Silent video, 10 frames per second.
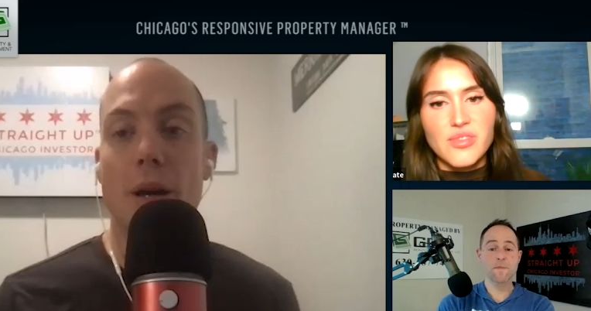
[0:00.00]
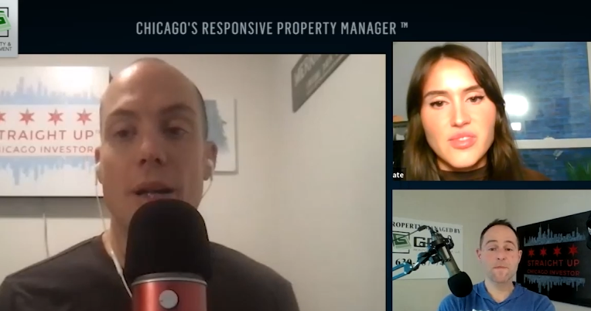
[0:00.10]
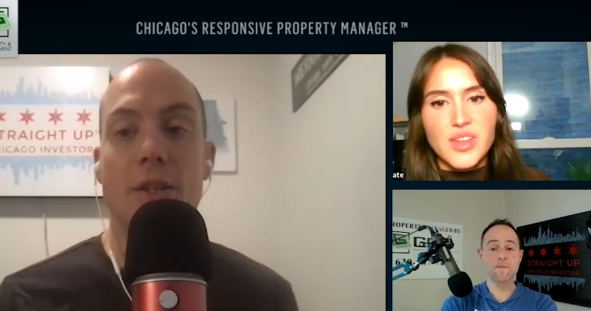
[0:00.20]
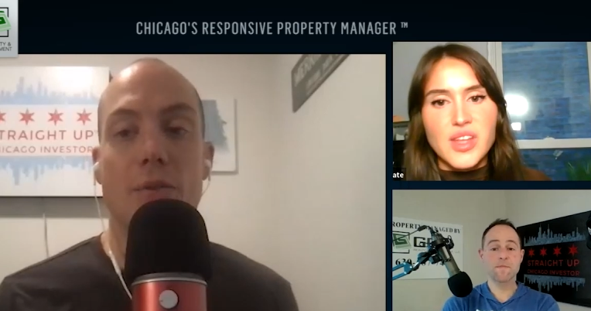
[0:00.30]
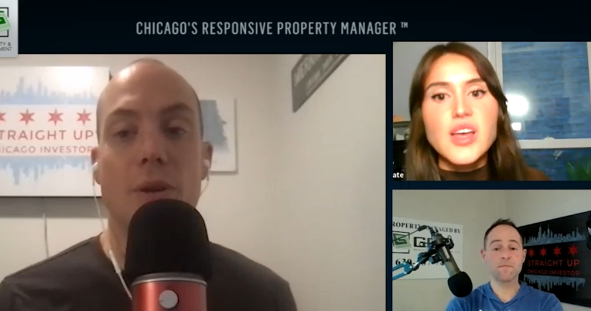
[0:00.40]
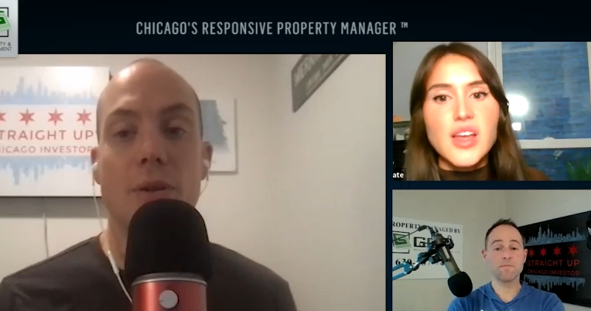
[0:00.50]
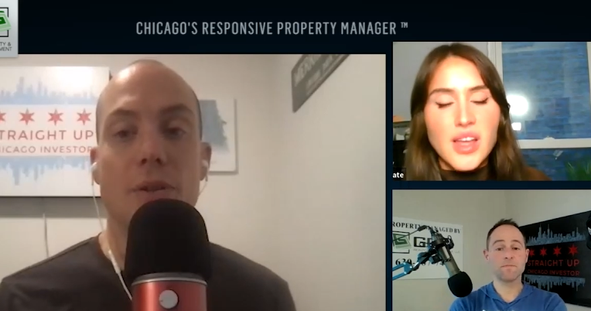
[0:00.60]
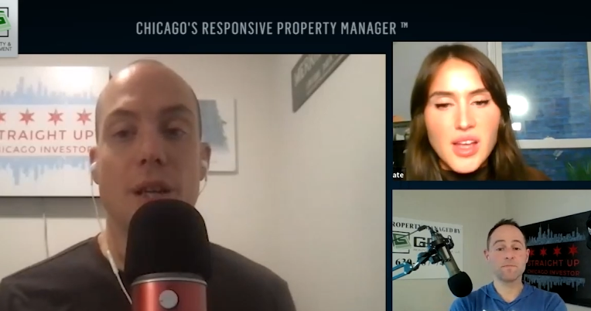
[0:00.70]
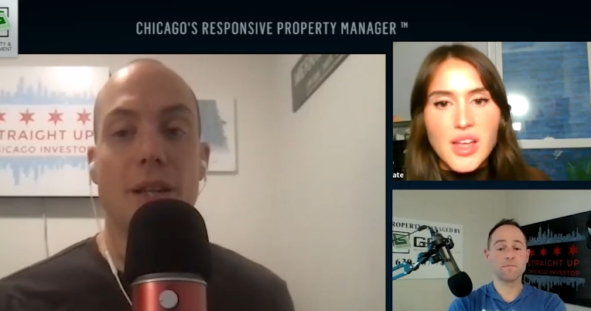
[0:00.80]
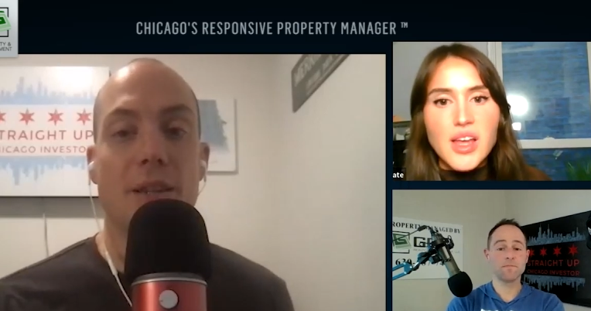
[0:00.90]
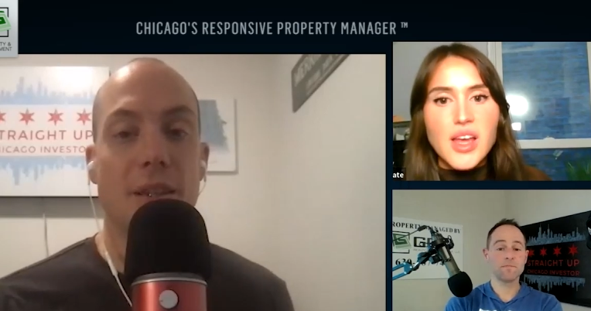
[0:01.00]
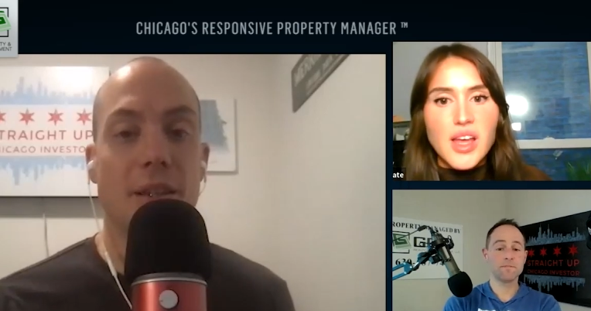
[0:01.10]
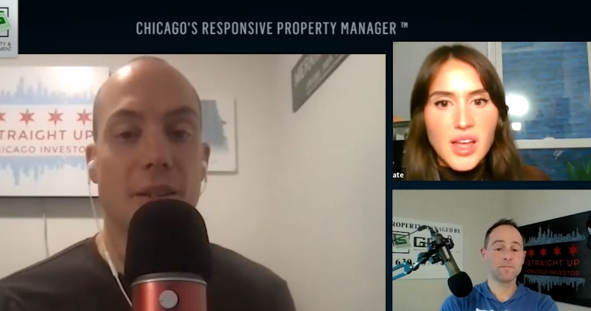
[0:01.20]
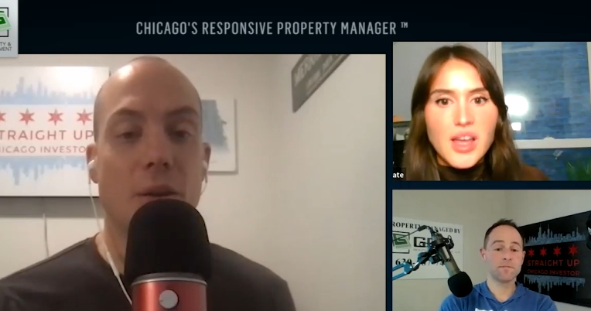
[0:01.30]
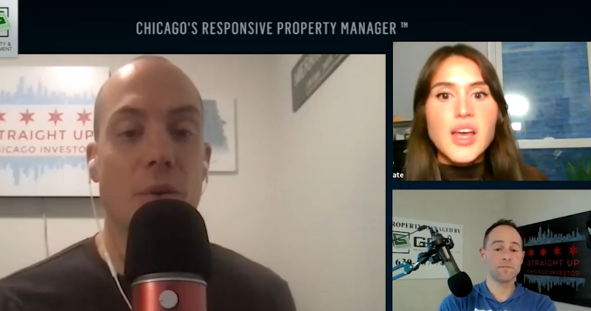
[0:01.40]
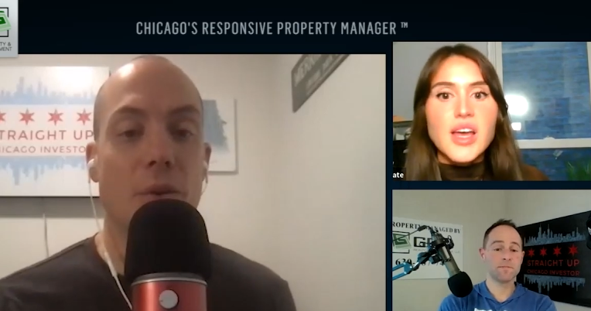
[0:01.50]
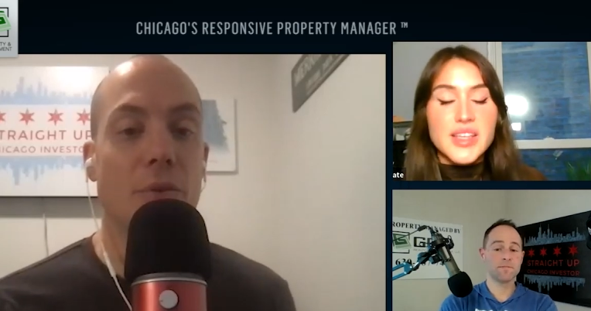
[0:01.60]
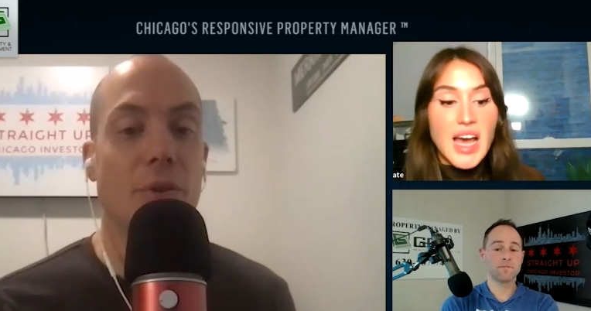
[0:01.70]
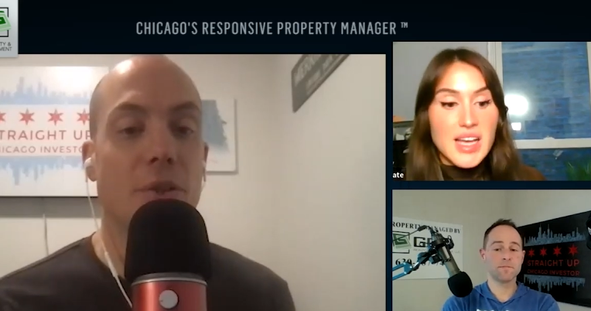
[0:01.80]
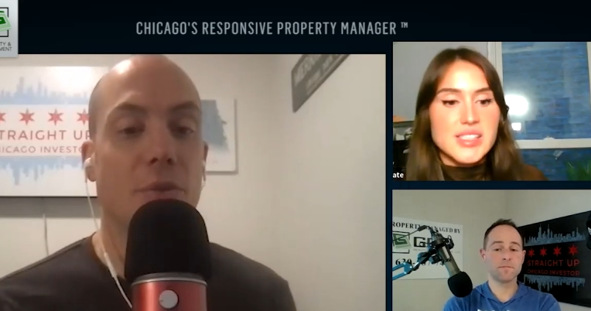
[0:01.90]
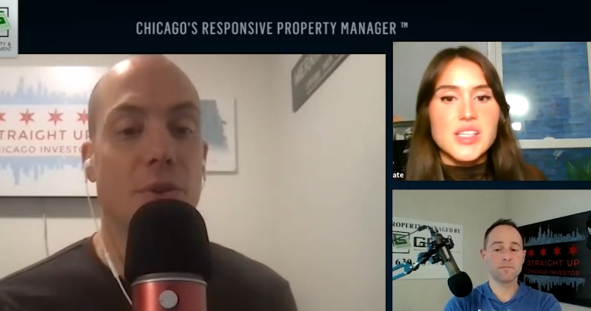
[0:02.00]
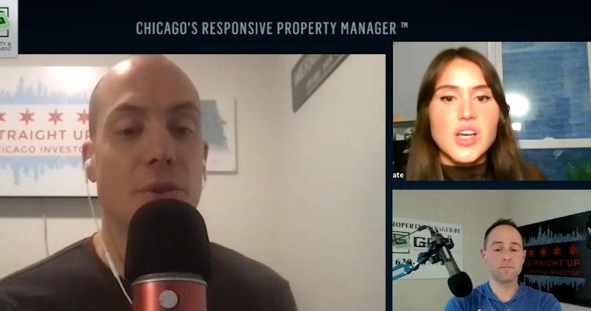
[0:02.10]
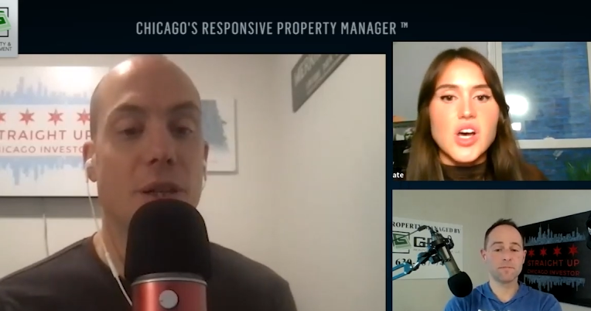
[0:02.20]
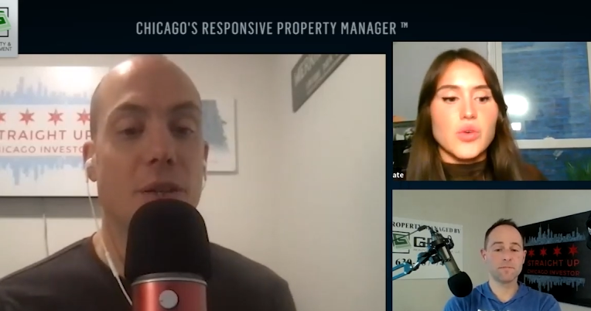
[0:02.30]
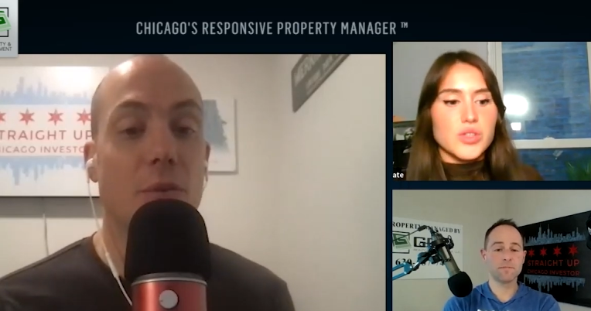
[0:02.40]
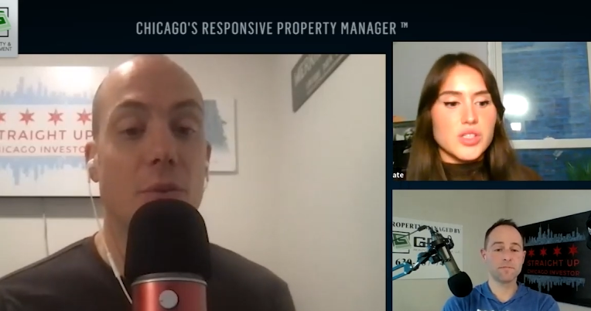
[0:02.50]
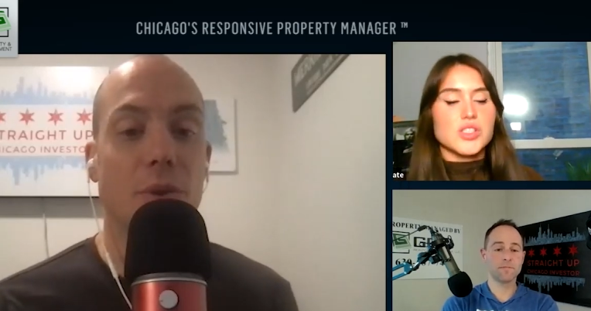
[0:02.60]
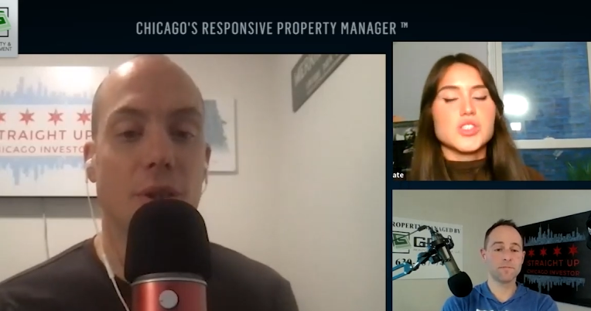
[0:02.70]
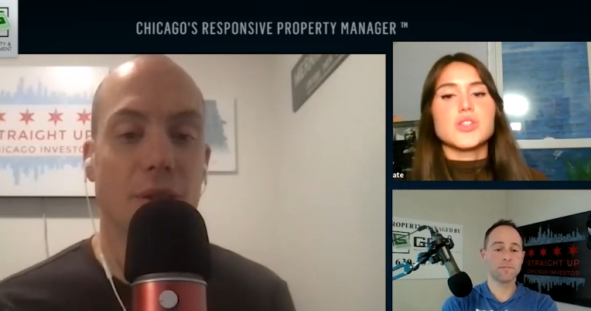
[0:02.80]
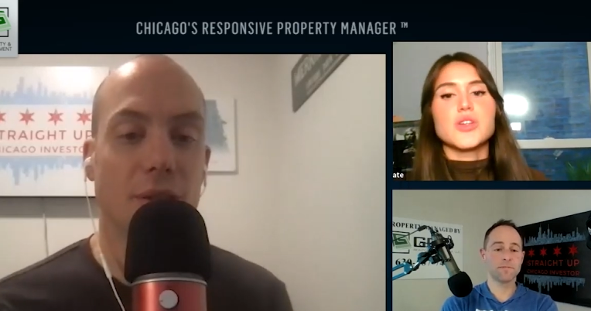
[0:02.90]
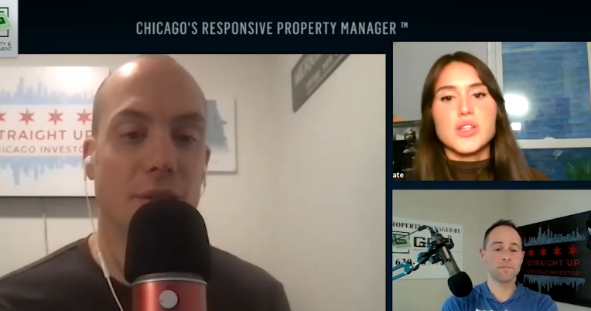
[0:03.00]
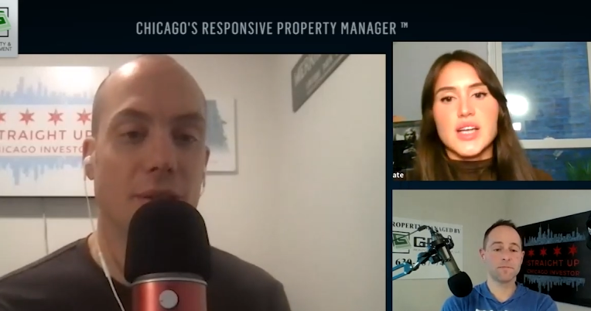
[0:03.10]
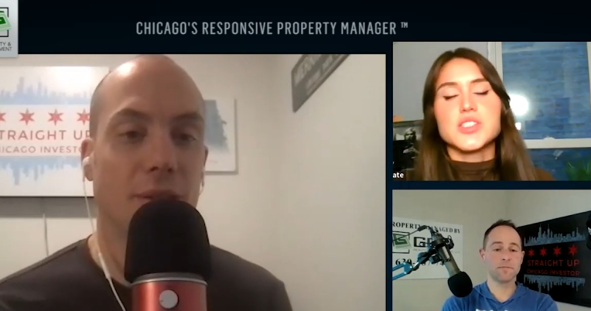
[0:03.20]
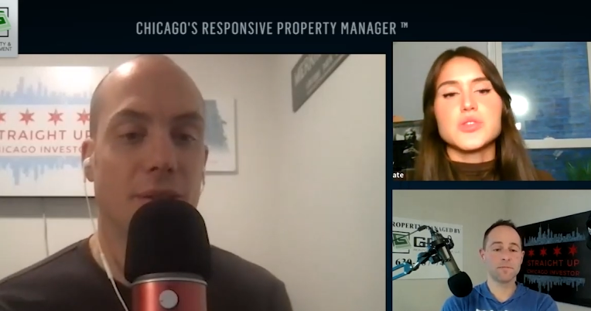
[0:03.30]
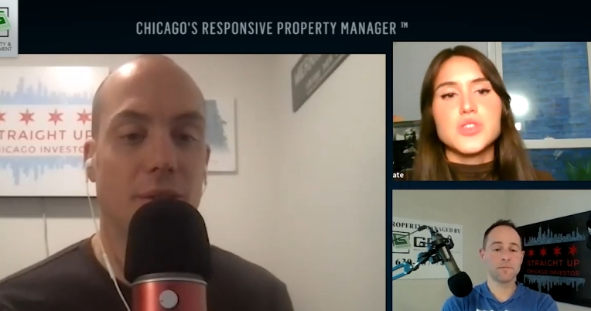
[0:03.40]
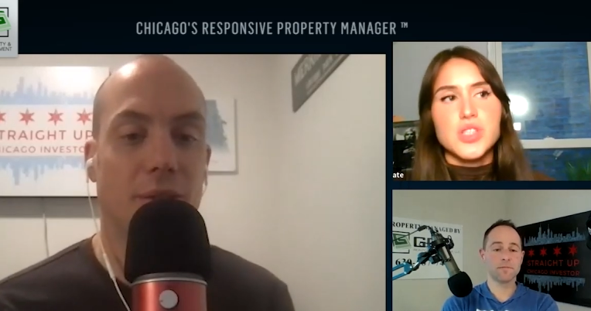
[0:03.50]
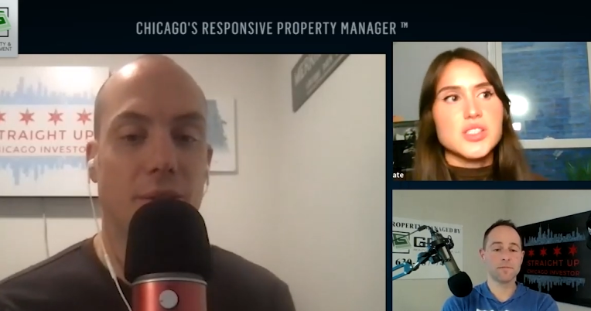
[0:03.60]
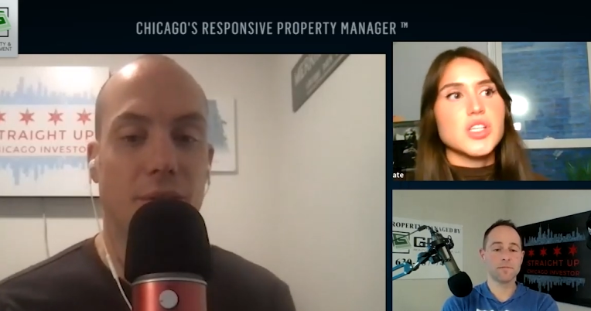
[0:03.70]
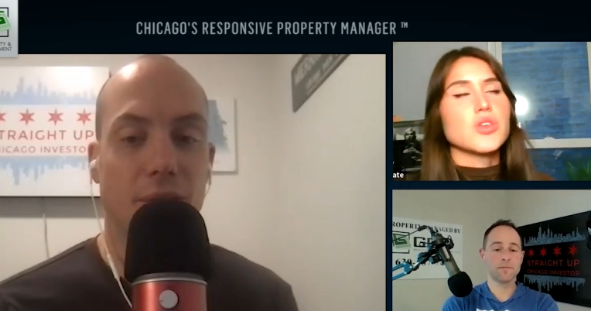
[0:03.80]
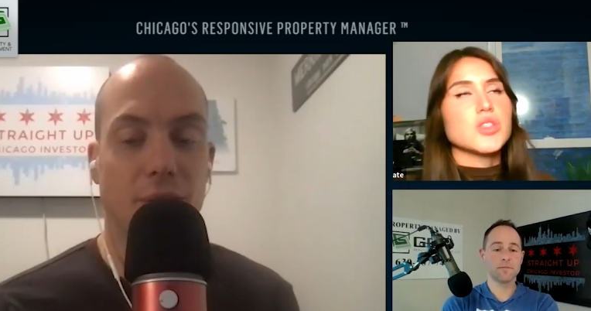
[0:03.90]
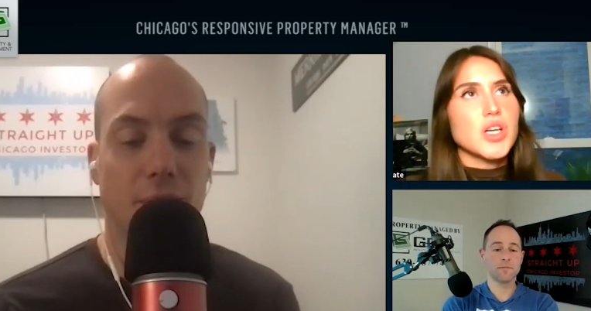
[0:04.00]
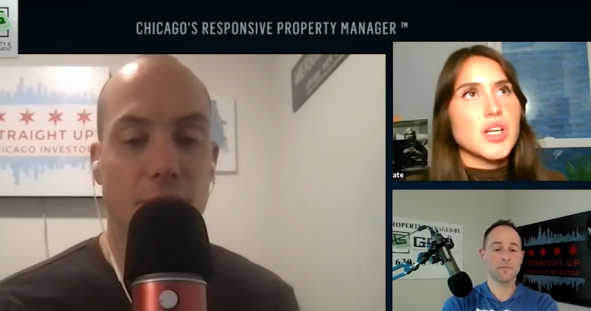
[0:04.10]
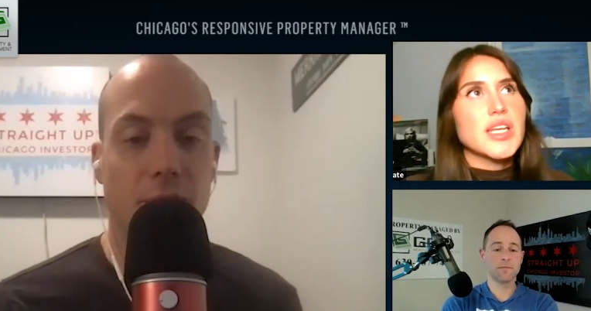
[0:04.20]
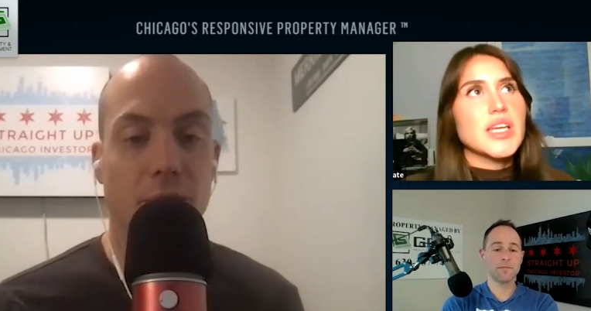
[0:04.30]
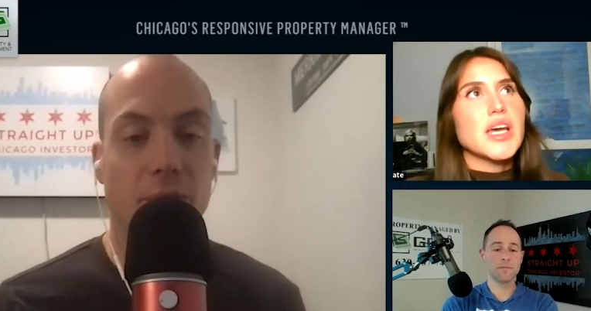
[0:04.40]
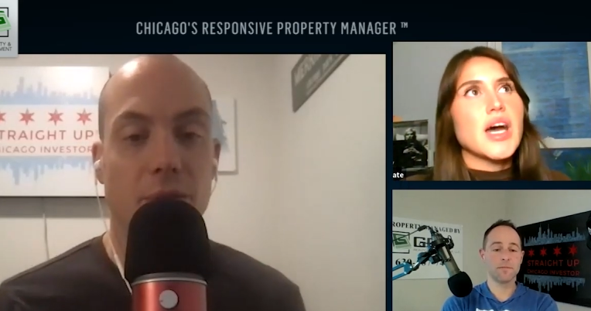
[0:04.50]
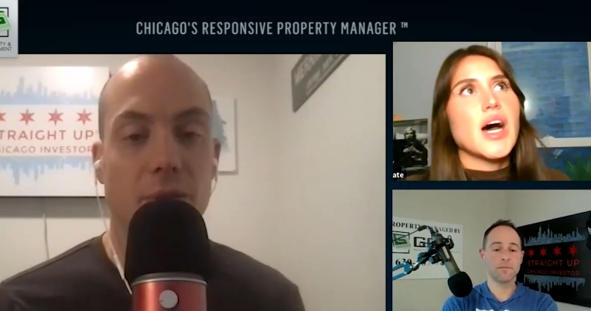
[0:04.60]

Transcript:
Speaker 1: any struggles? Anything going through this yes. where it's like, ooh.
Speaker 2: Yeah. So t- so it's turnkey.